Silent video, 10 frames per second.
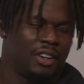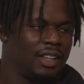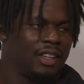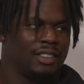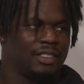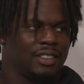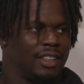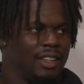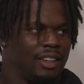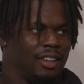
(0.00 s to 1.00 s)
it
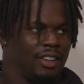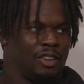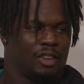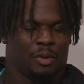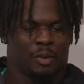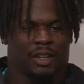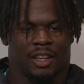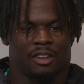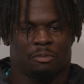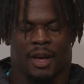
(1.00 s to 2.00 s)
is, you know, we want
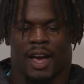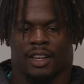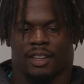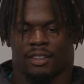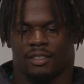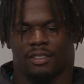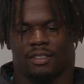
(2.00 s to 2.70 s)
to give back and